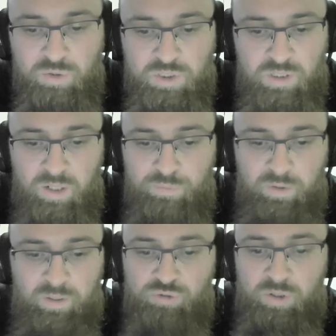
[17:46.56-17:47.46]
stuff,
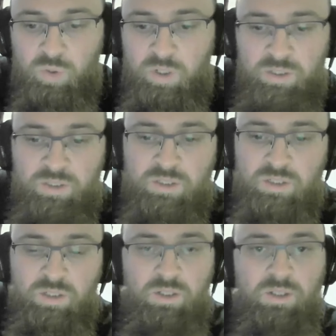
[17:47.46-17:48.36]
it literally
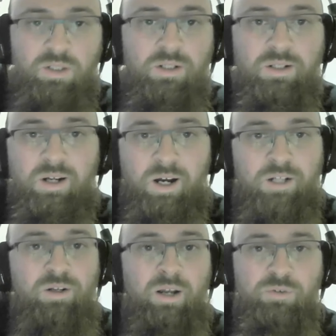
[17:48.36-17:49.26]
was,
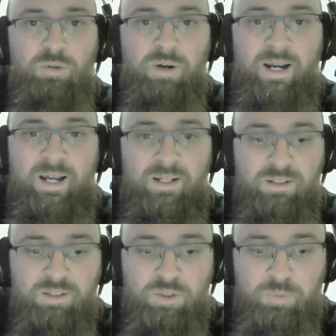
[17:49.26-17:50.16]
are you left or
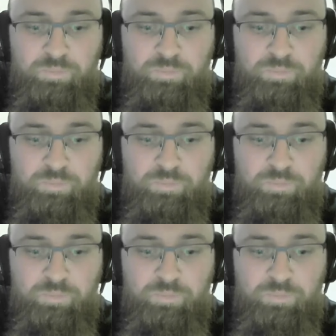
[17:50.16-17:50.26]
right-handed?